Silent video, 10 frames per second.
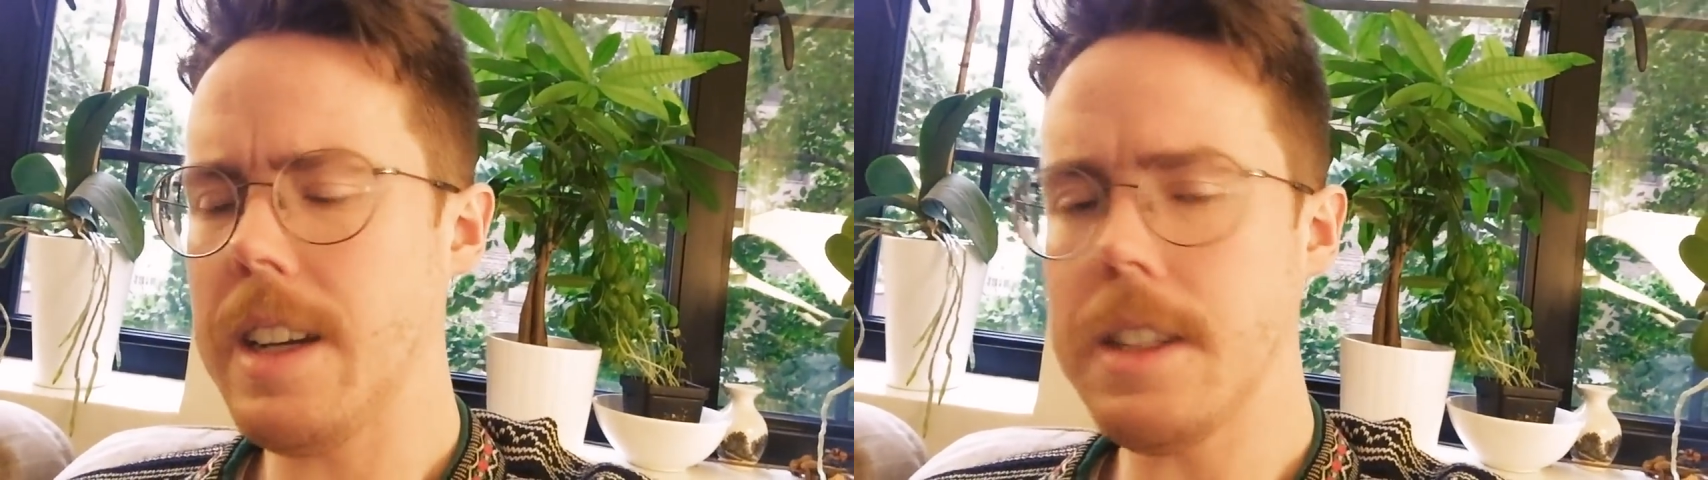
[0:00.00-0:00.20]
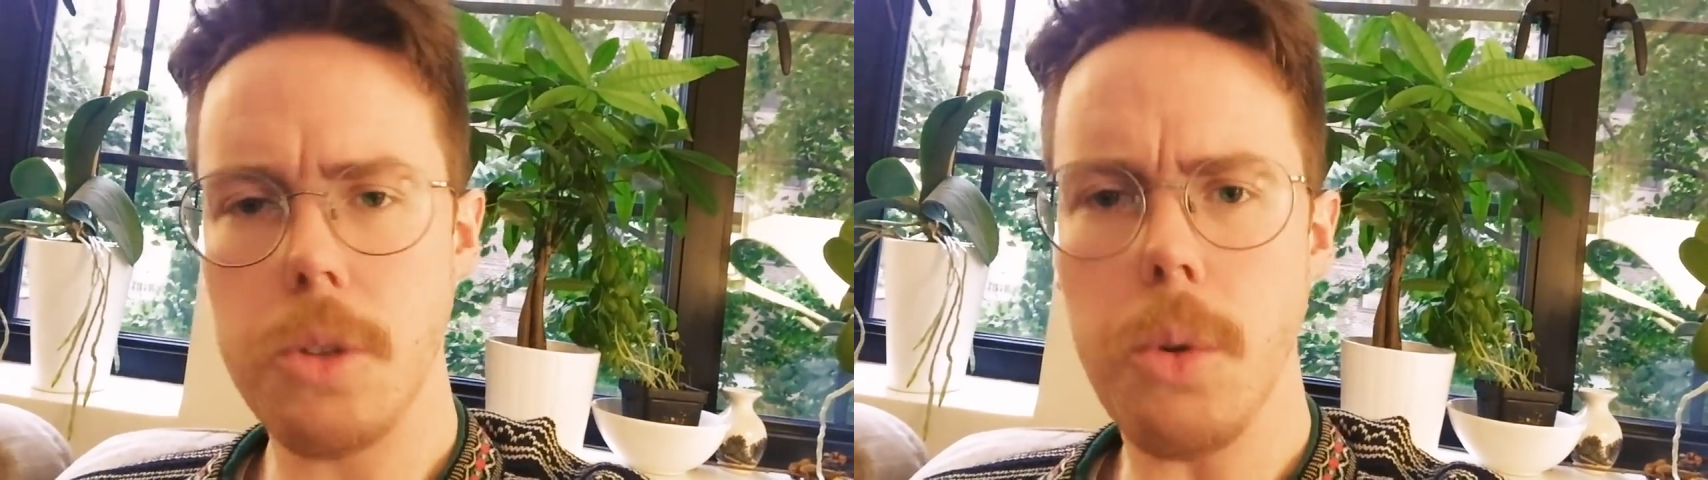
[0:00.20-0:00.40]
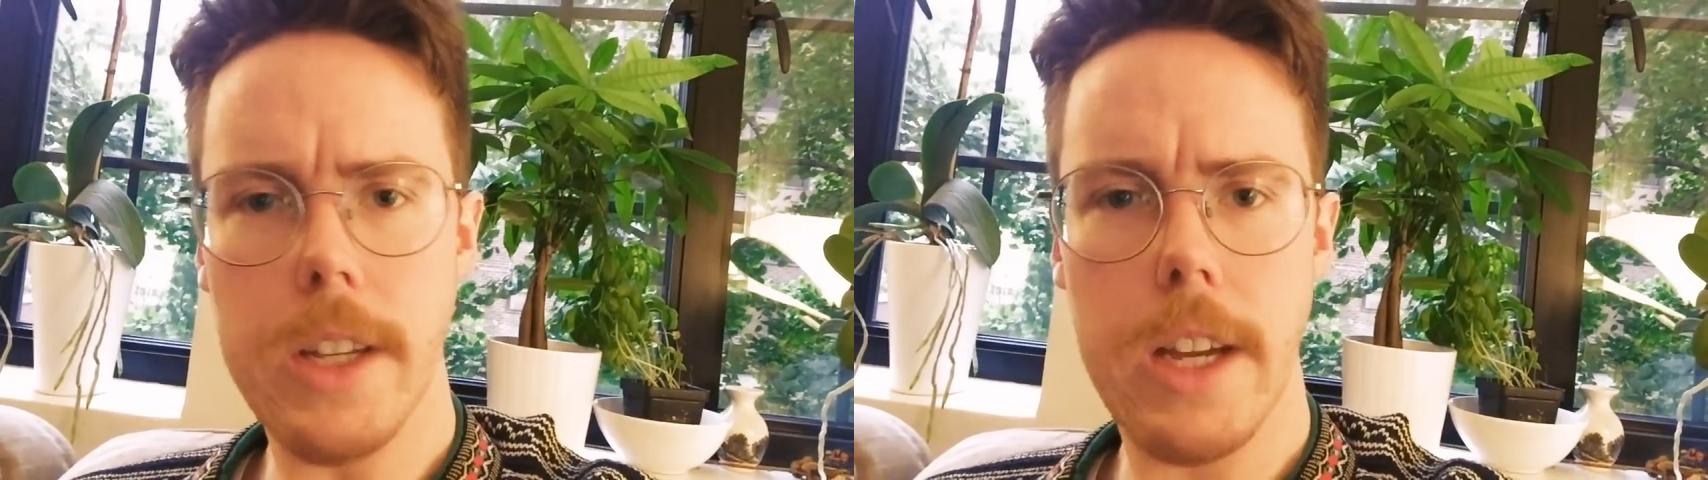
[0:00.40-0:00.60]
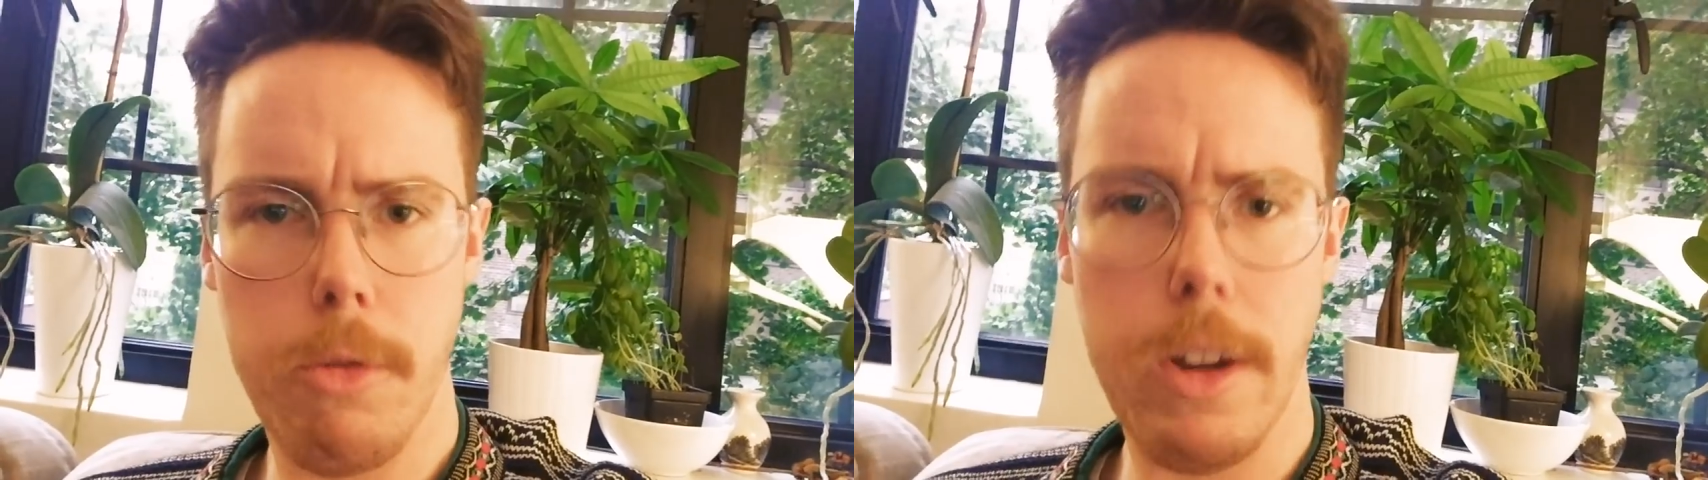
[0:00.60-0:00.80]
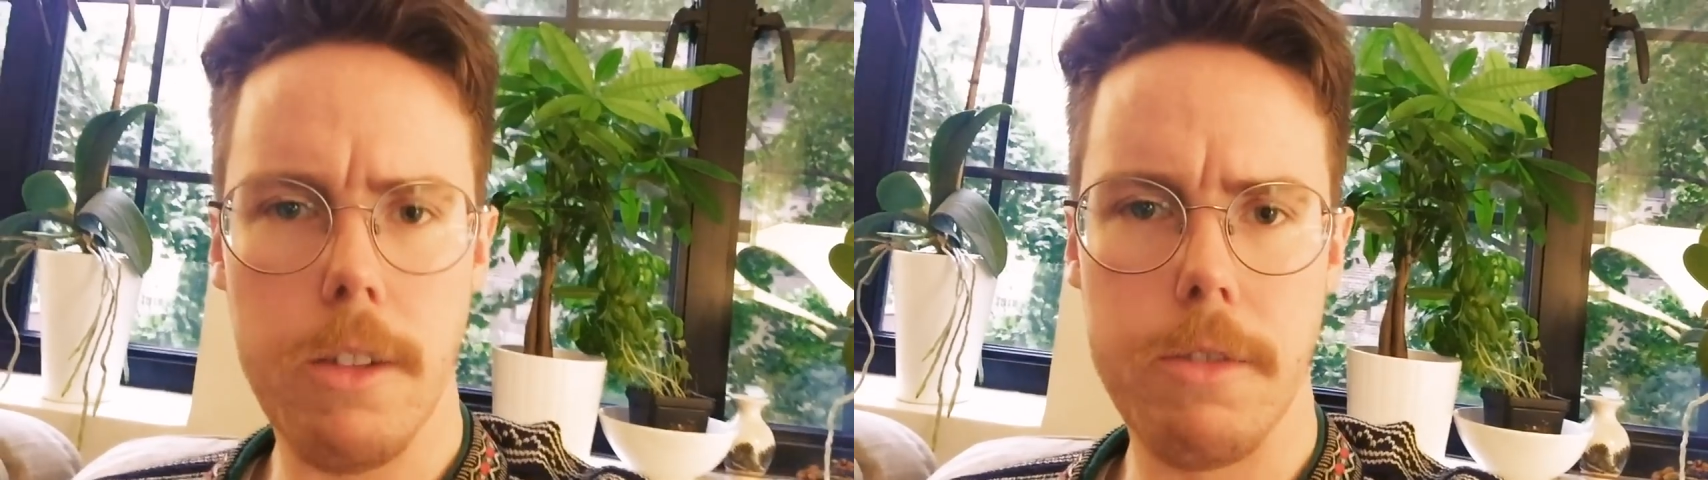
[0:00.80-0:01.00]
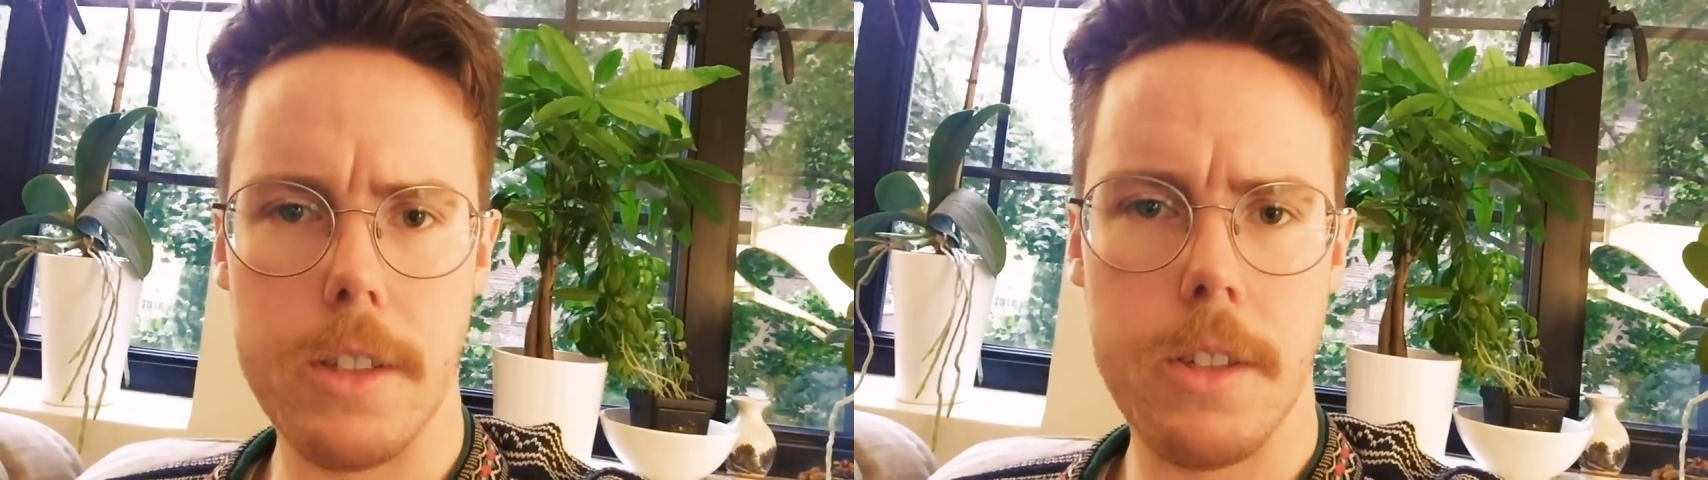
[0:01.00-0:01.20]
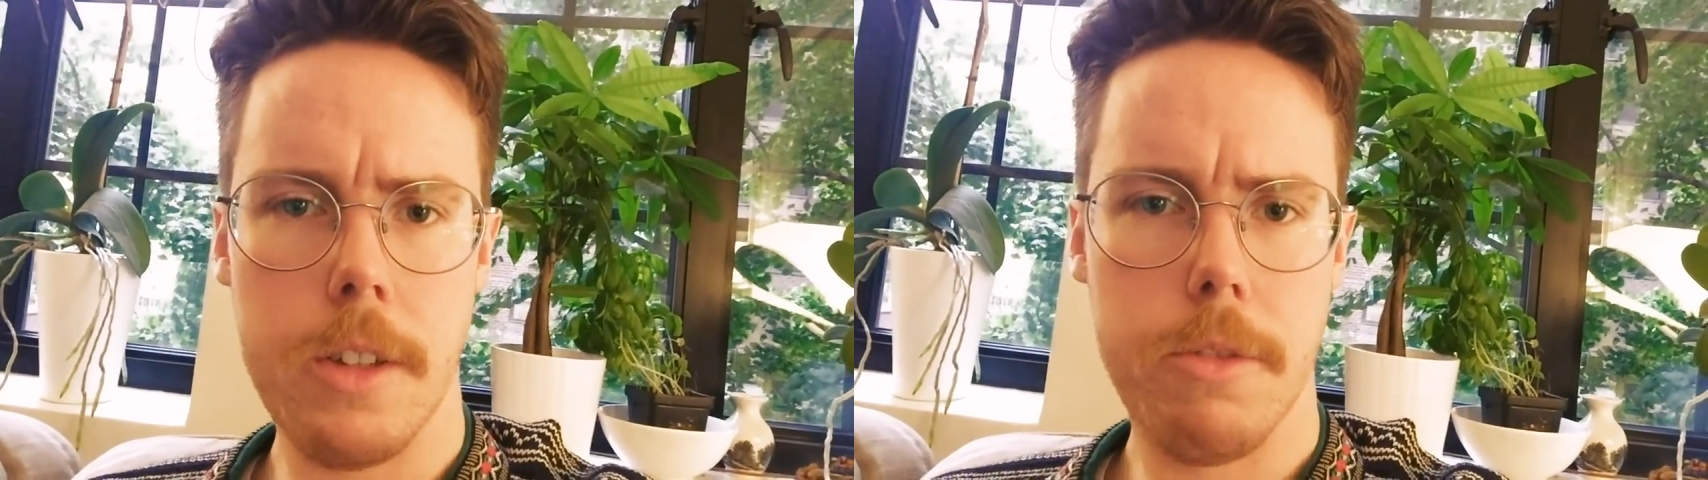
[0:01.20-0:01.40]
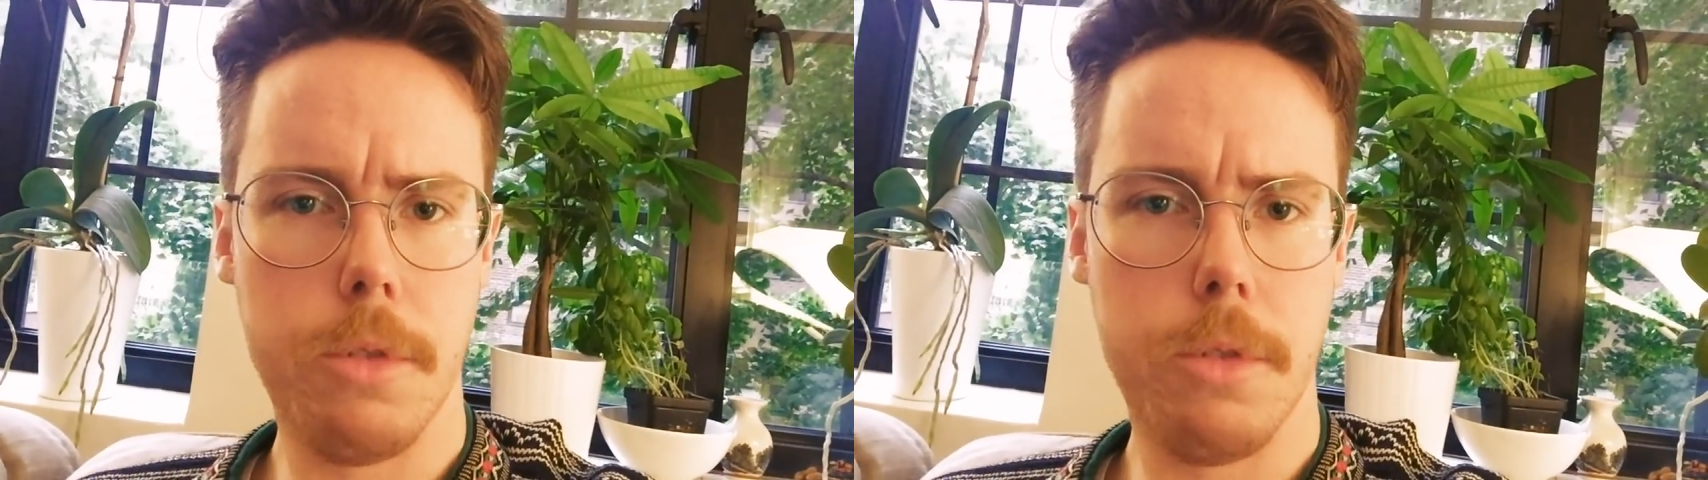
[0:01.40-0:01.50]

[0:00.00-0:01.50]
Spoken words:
is totally irrelevant